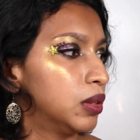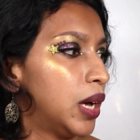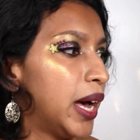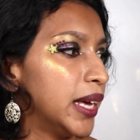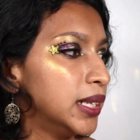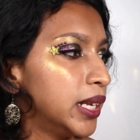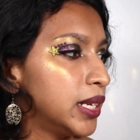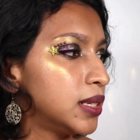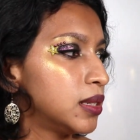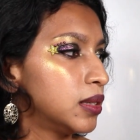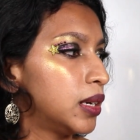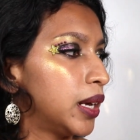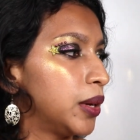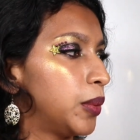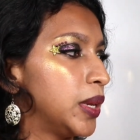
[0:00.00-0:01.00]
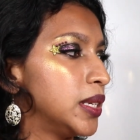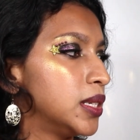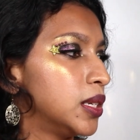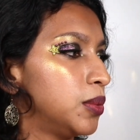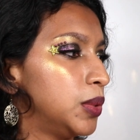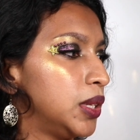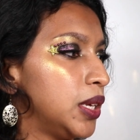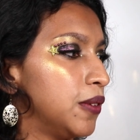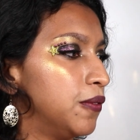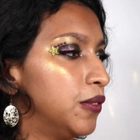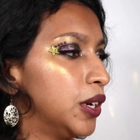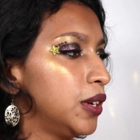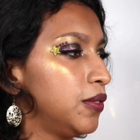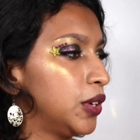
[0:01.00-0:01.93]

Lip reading: highlighter, I went in with a very,